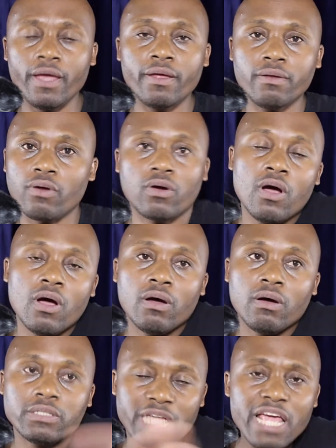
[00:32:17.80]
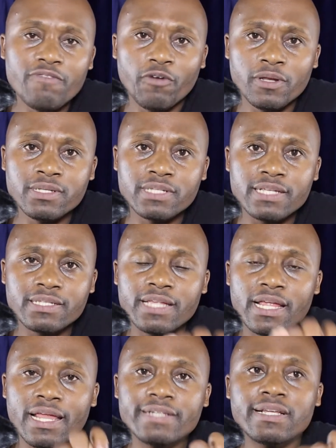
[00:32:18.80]
look, take for instance
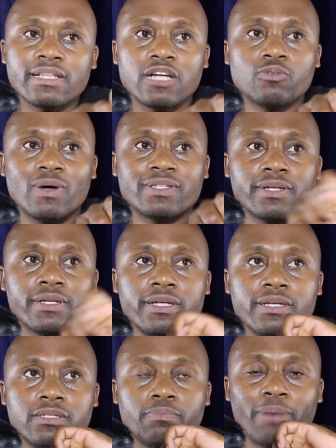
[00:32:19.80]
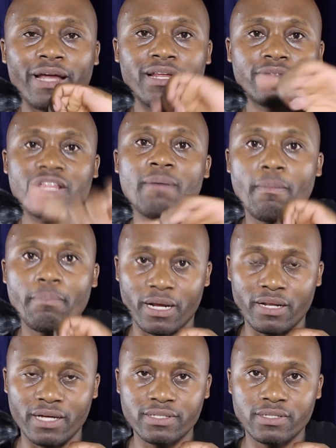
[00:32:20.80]
the letter that was released by the Gaba
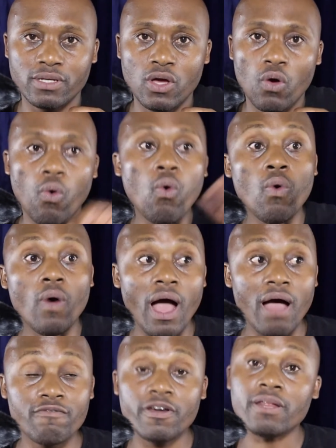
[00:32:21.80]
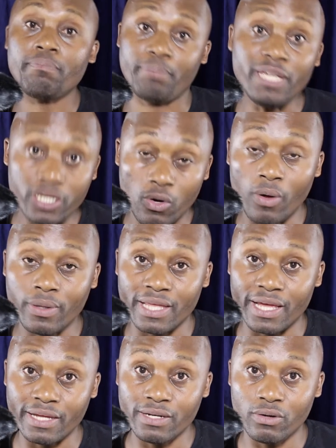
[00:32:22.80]
brothers, who are very big on
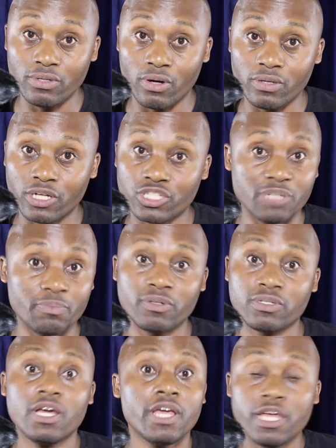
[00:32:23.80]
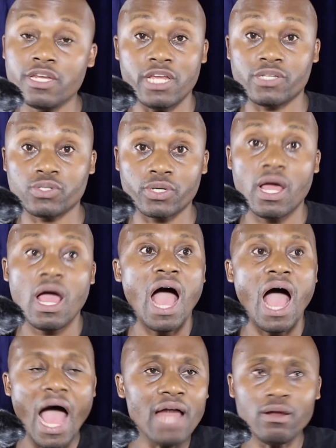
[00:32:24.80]
the transport industry.
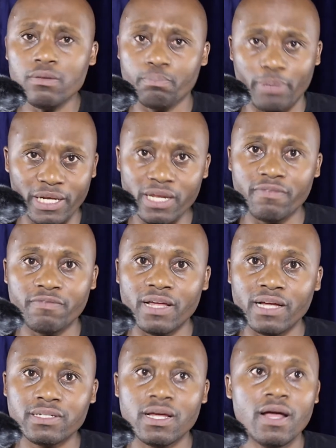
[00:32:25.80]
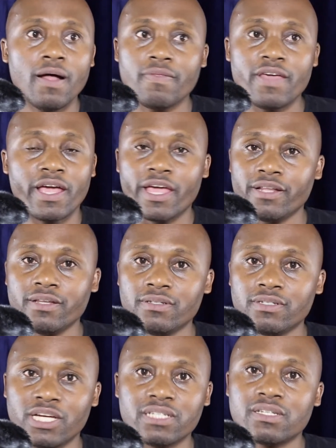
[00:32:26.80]
I don't believe that they can
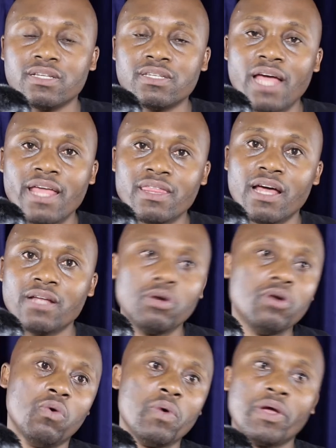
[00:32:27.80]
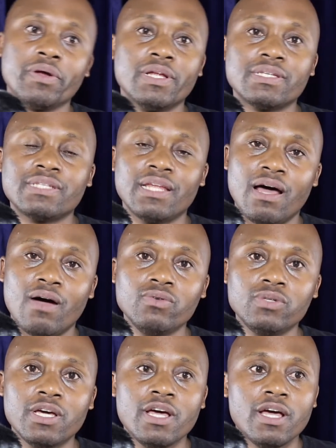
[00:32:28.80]
just decide that, oh, we're gonna sell
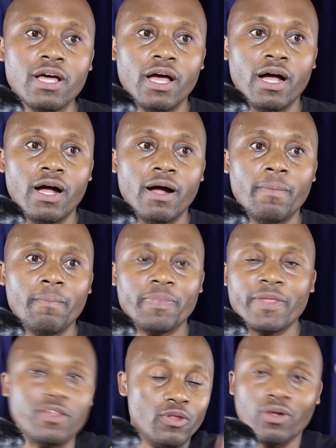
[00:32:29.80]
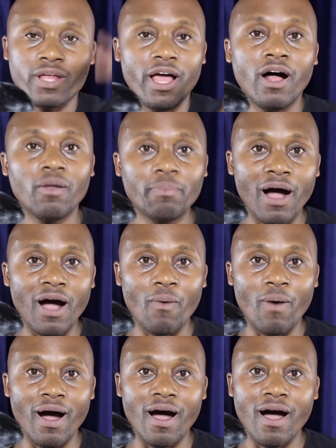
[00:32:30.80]
out and not help
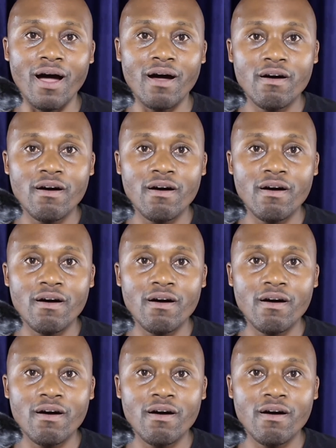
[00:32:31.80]
our